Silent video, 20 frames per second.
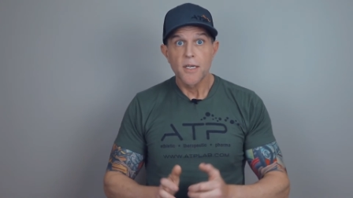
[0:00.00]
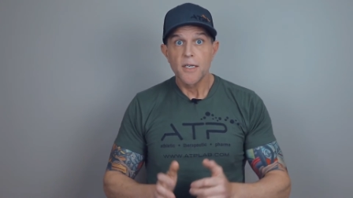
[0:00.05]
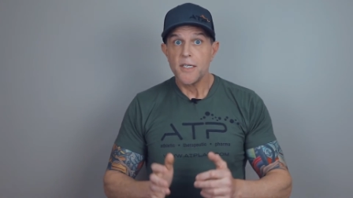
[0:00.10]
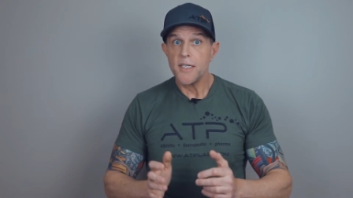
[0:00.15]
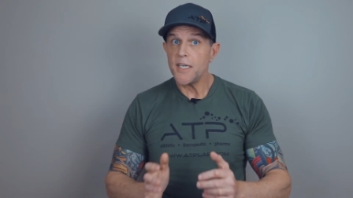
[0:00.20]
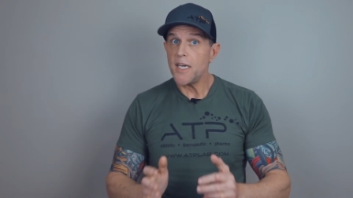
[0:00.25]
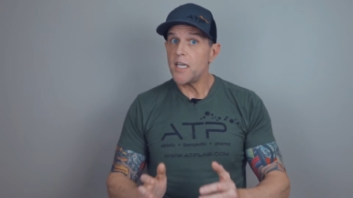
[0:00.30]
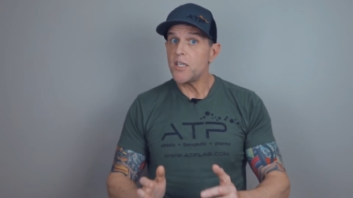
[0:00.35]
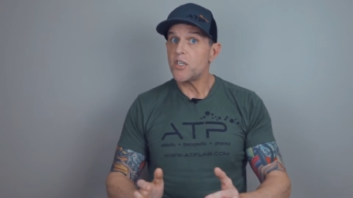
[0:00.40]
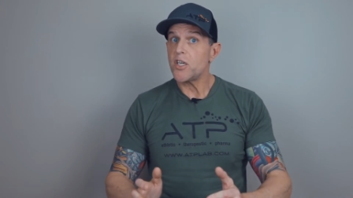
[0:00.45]

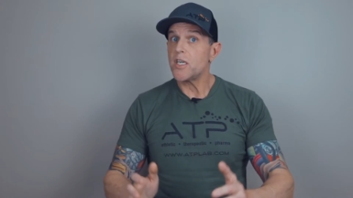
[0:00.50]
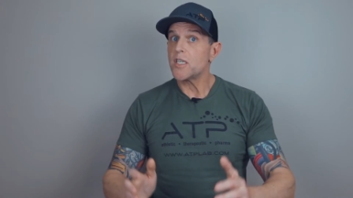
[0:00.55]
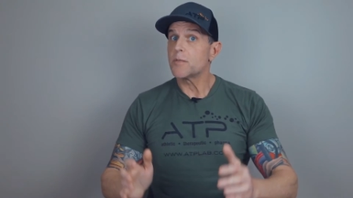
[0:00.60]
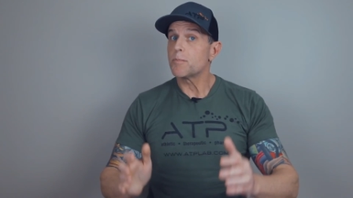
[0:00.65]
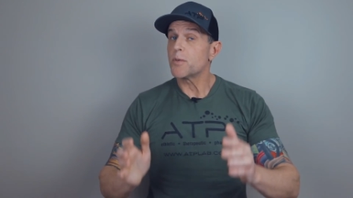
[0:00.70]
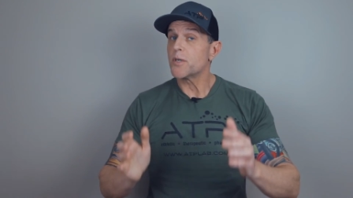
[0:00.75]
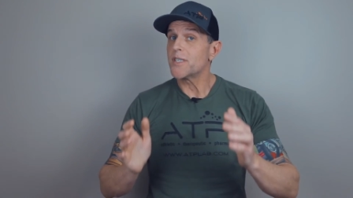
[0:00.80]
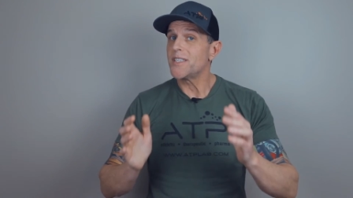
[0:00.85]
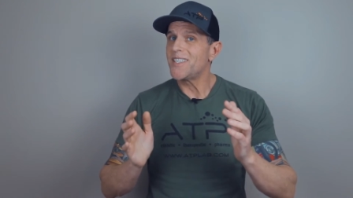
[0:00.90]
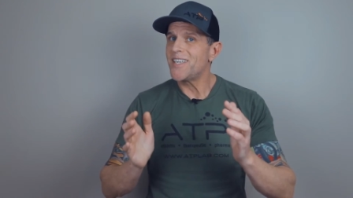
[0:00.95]
D H A is
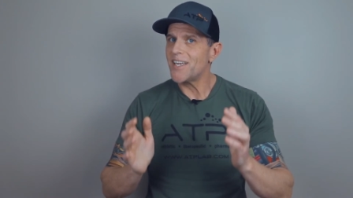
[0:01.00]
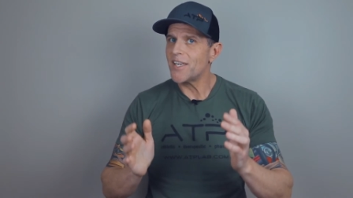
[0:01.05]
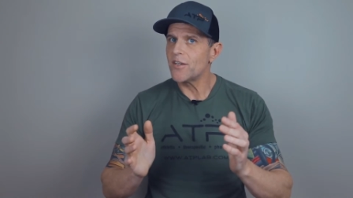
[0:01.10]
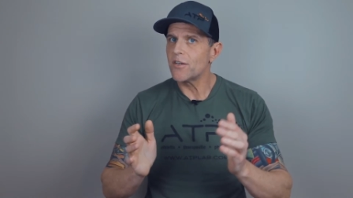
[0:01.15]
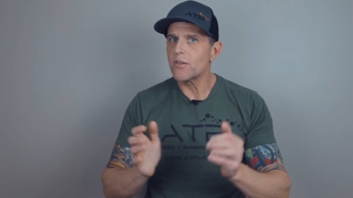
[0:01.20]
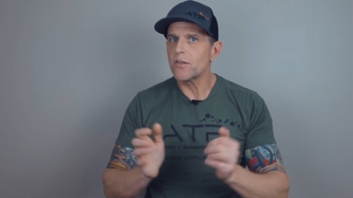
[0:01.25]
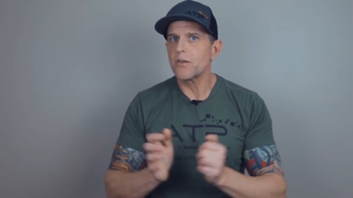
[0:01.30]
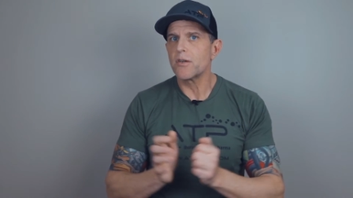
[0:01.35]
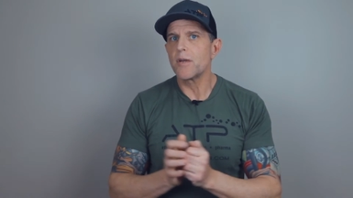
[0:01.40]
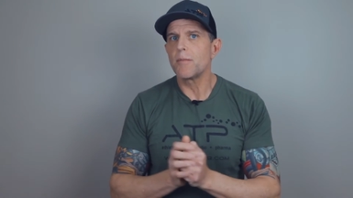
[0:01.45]

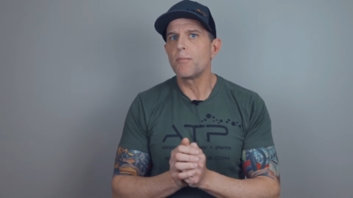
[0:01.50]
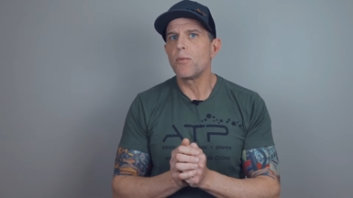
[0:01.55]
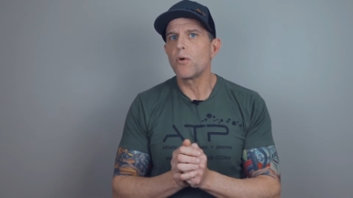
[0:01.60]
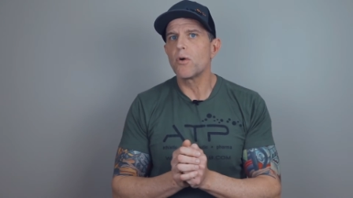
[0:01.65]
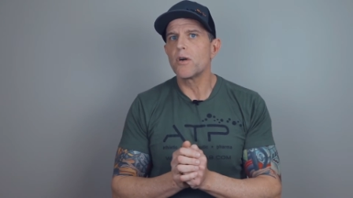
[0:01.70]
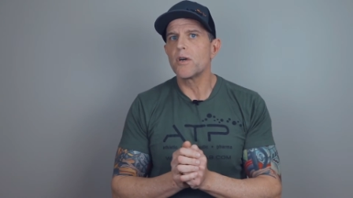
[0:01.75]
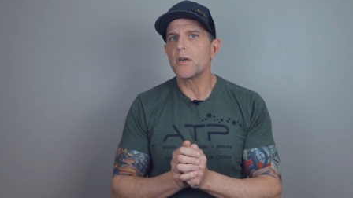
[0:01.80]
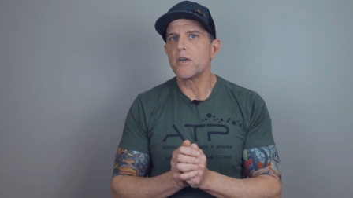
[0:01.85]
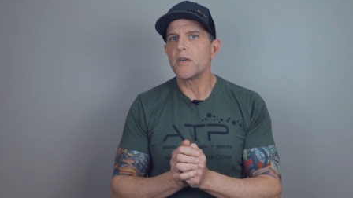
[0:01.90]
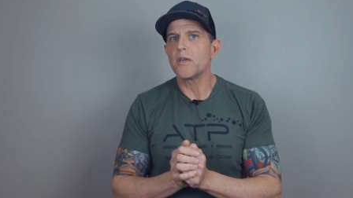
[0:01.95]
particularly
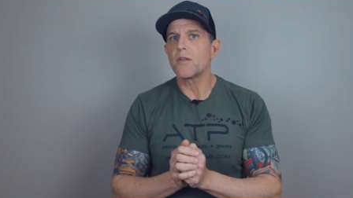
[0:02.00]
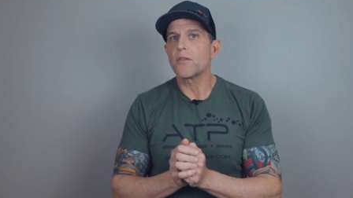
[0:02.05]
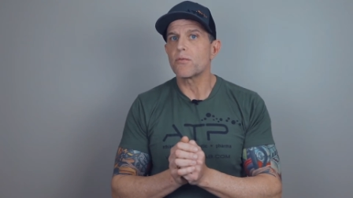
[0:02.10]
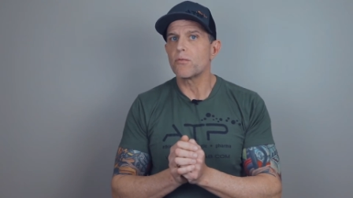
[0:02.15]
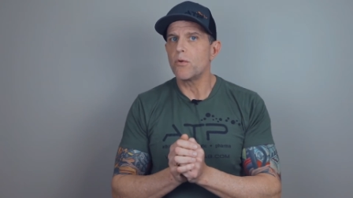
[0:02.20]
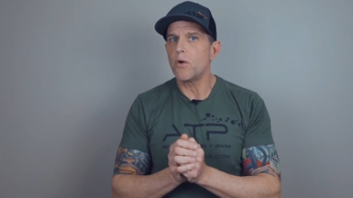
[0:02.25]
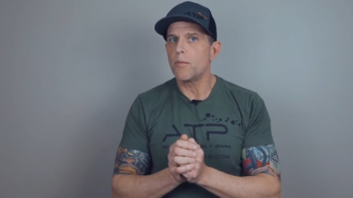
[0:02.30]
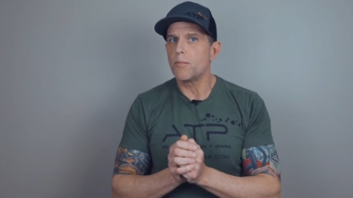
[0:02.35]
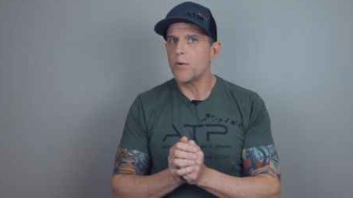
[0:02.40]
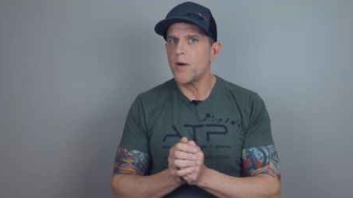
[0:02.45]
important
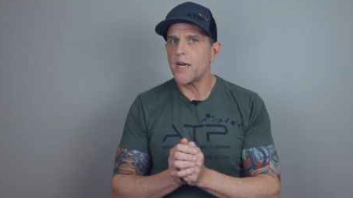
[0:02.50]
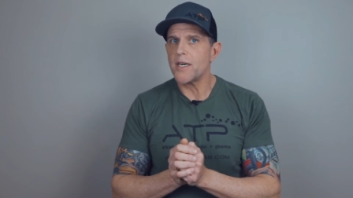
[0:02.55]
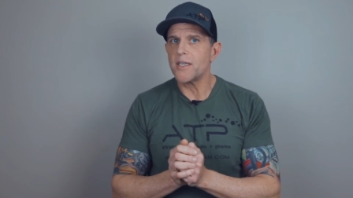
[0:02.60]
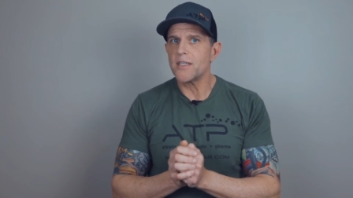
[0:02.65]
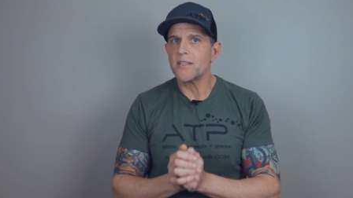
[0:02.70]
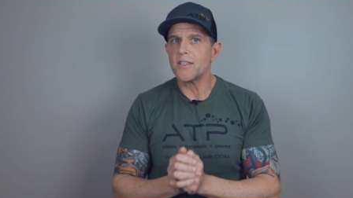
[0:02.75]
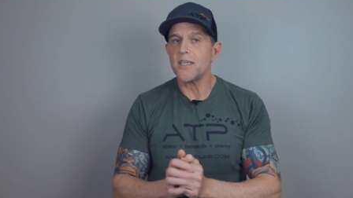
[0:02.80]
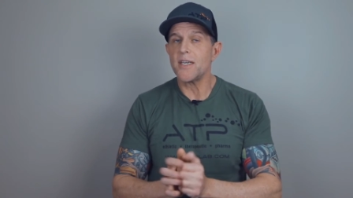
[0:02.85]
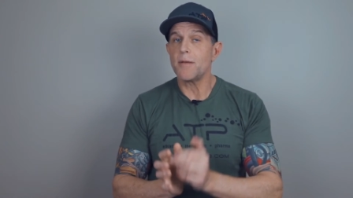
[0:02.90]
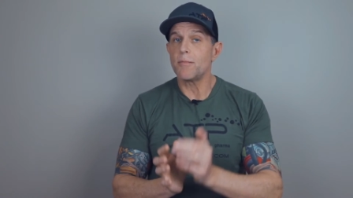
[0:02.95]
throughout
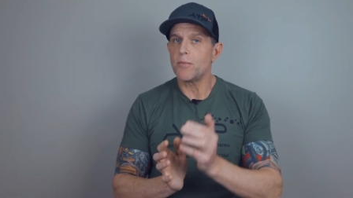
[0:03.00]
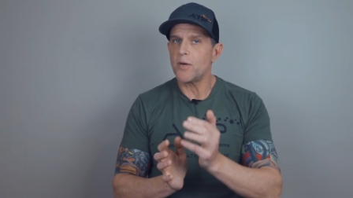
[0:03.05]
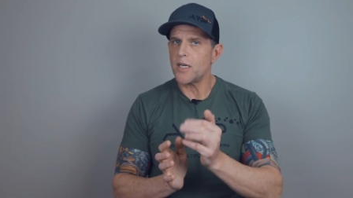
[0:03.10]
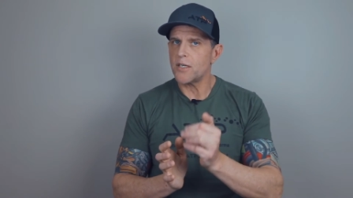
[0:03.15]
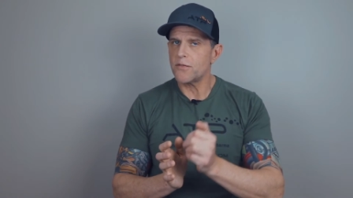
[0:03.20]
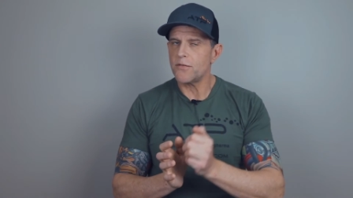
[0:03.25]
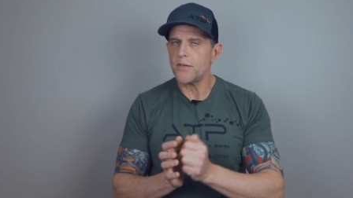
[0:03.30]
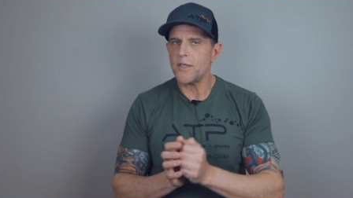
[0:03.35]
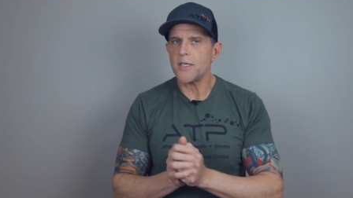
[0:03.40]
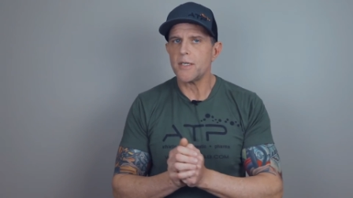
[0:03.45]
pregnancy and
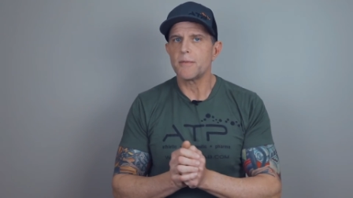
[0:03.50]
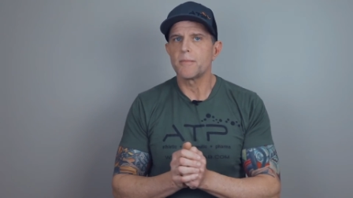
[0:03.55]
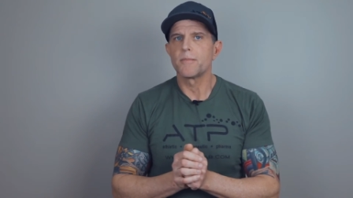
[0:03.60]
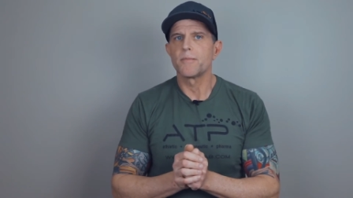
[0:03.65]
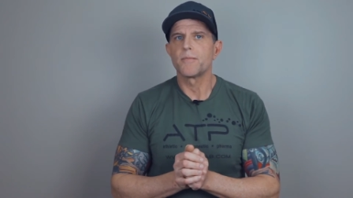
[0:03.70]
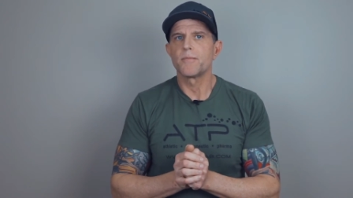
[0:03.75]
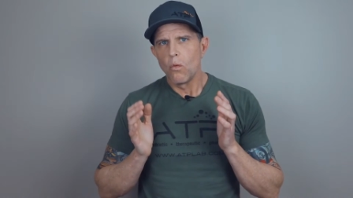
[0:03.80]
breastfeeding.